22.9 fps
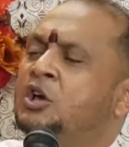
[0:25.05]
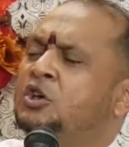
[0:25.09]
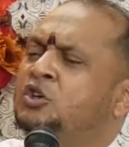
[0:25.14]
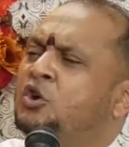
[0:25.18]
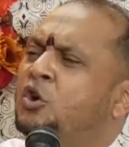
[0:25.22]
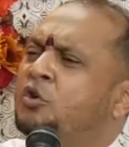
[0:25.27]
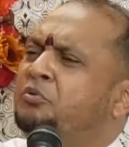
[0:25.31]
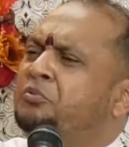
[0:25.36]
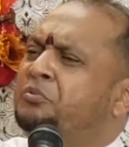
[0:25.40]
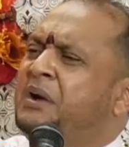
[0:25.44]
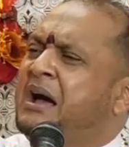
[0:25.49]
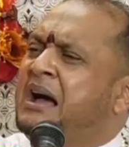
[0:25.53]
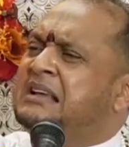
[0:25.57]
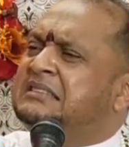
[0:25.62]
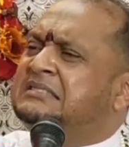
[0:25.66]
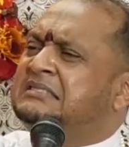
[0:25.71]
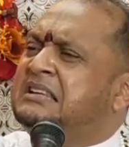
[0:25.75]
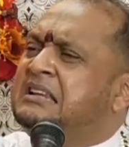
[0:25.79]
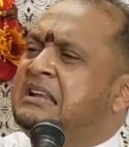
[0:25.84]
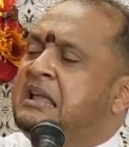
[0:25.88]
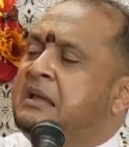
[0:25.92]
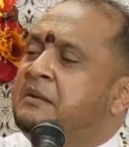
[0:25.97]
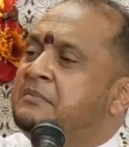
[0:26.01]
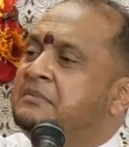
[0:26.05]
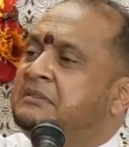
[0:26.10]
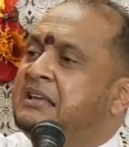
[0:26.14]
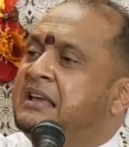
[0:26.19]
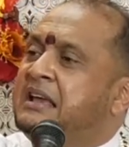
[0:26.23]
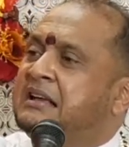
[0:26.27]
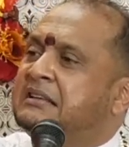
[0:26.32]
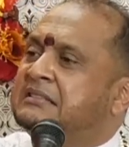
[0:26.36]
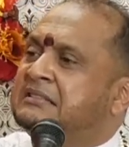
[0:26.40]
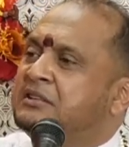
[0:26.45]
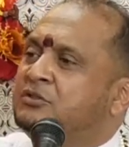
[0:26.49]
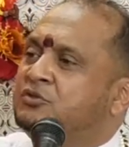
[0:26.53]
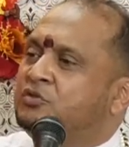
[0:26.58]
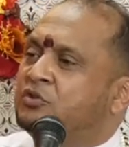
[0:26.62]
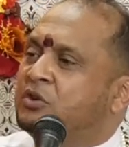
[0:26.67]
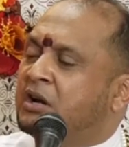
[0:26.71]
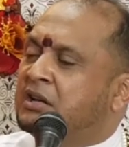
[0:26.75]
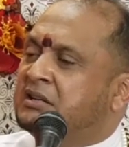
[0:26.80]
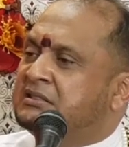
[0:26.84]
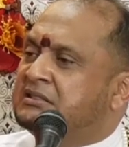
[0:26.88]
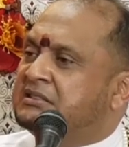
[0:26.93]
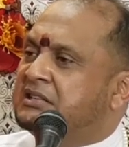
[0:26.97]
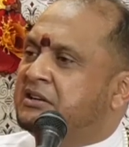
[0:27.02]
your Rashi name takes into
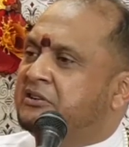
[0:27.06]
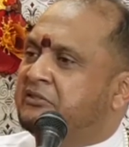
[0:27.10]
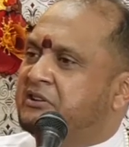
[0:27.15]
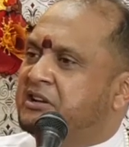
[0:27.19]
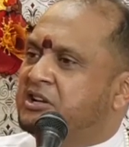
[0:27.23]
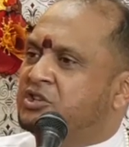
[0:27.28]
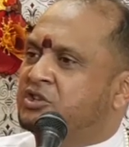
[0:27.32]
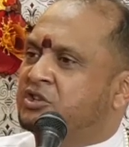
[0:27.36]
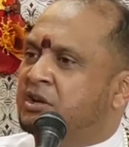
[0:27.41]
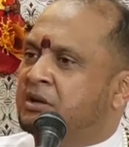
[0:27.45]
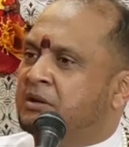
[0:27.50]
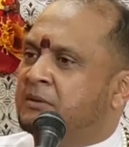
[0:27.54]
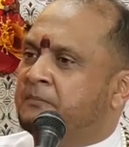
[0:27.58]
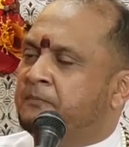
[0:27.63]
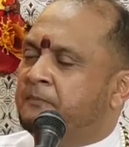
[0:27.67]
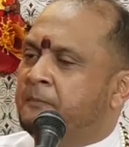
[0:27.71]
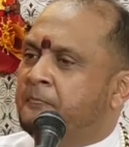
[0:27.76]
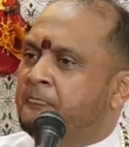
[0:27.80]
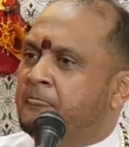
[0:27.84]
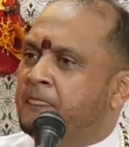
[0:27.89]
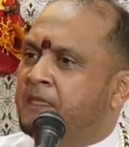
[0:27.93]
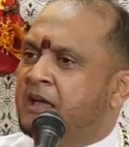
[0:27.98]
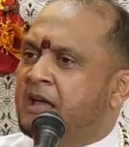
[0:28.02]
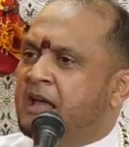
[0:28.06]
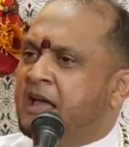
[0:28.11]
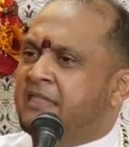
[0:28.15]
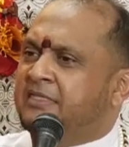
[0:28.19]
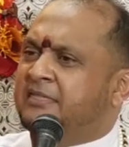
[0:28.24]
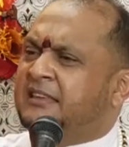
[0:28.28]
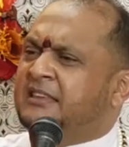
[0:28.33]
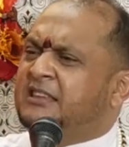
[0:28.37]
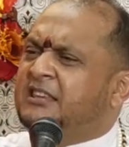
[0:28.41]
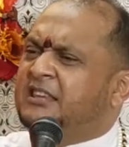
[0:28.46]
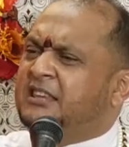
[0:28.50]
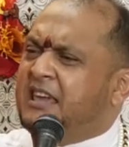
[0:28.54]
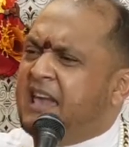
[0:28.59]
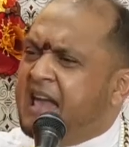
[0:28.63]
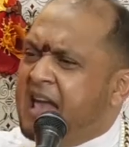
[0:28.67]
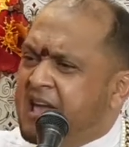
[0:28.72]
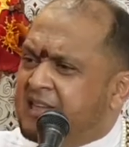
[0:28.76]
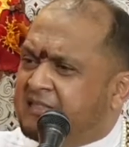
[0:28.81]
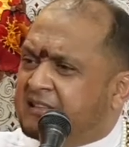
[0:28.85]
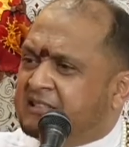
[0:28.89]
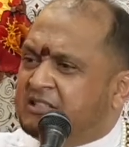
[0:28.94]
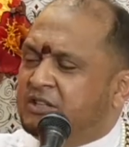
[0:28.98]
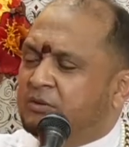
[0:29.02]
consideration the
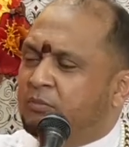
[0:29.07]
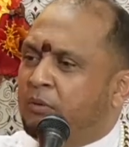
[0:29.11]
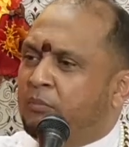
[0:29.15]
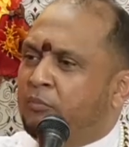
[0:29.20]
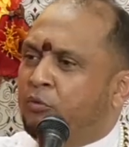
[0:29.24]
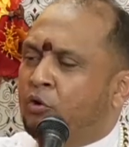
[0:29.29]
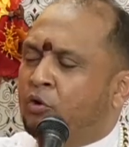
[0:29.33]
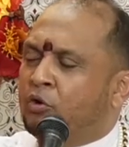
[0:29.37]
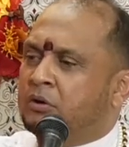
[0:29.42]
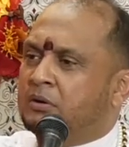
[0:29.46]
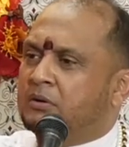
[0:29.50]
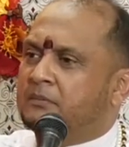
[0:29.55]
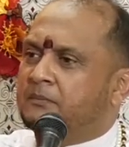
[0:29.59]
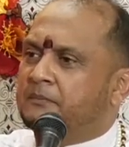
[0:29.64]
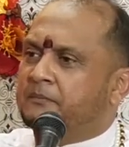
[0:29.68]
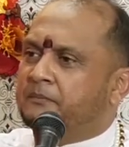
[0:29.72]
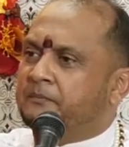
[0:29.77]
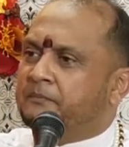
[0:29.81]
year that you were born